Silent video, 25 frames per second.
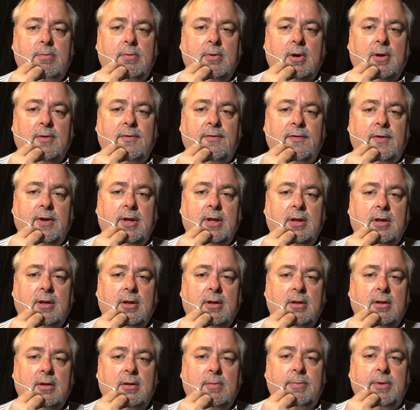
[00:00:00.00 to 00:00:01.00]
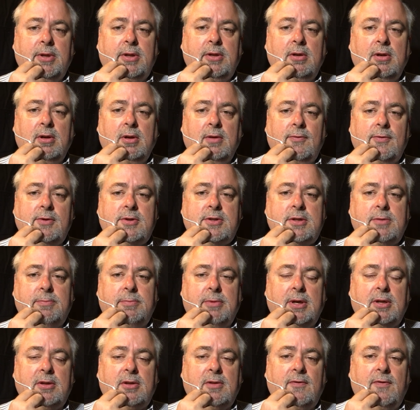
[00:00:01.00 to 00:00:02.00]
are feeling a little bit nervous
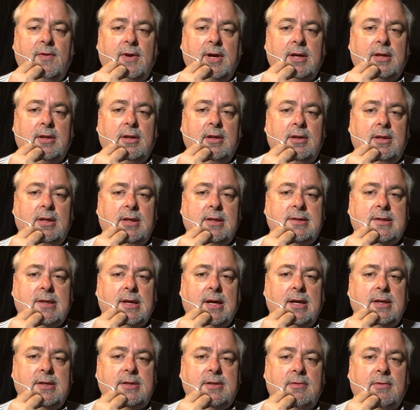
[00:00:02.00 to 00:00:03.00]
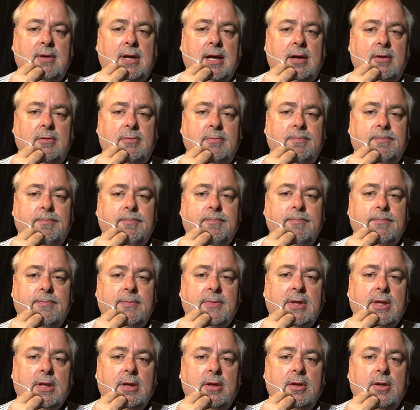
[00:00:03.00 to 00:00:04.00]
about the fact that these guys are out.
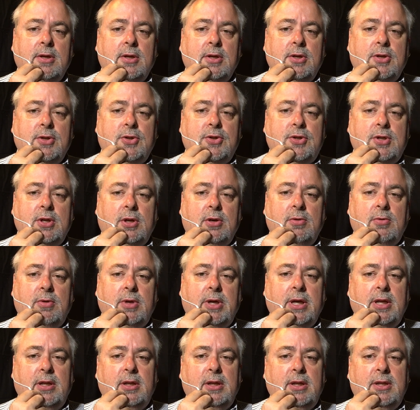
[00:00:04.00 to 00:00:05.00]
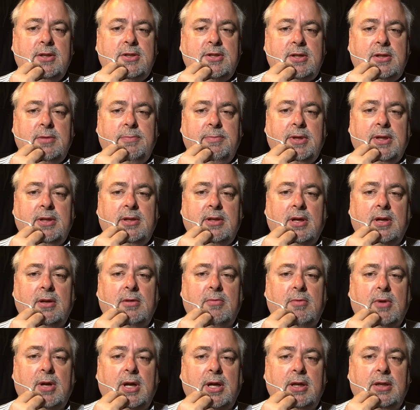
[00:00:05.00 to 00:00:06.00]
So it needs to be
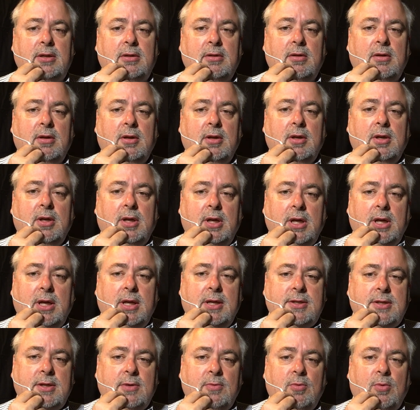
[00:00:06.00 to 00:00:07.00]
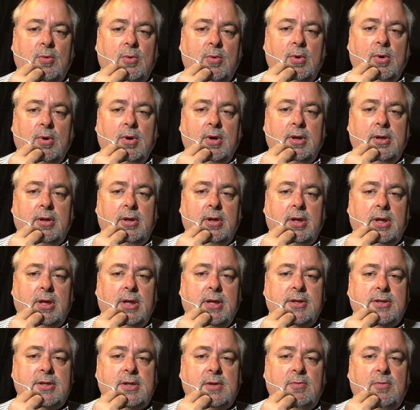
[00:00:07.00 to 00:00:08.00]
done right. Is it warned?
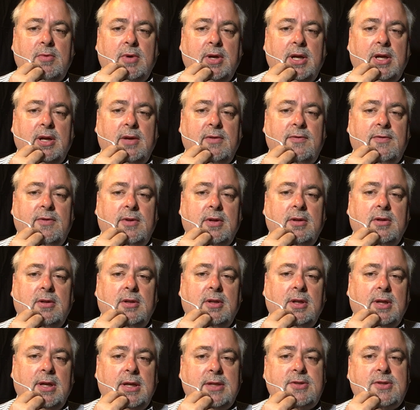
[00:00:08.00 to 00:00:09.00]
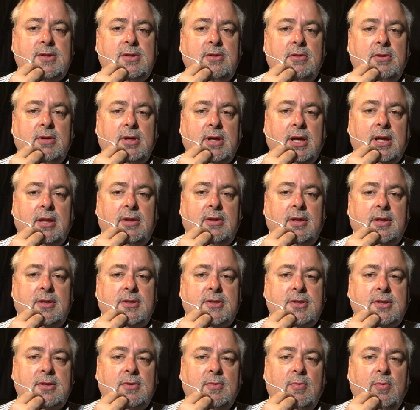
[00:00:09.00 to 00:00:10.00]
Is it waived? Let's look at
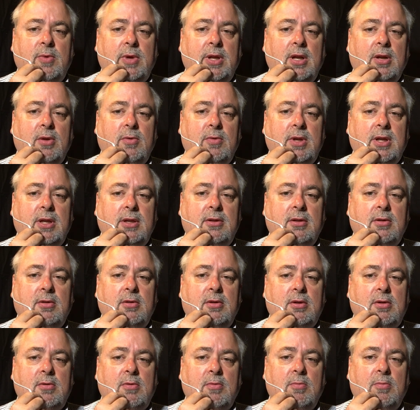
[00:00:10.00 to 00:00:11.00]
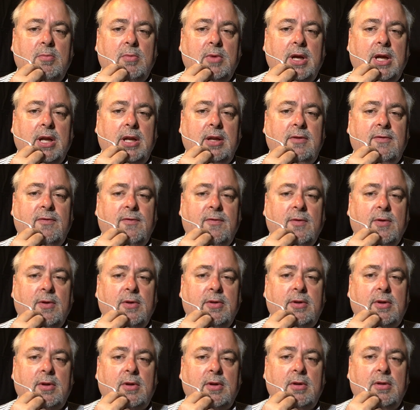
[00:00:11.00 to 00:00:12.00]
this. We don't need to look any
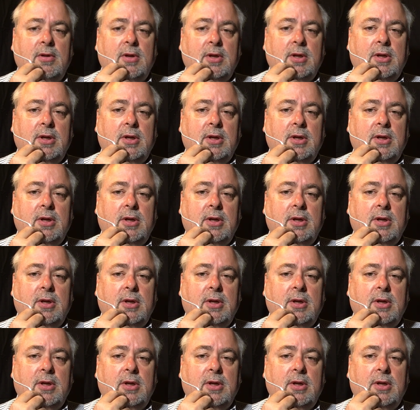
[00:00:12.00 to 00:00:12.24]
further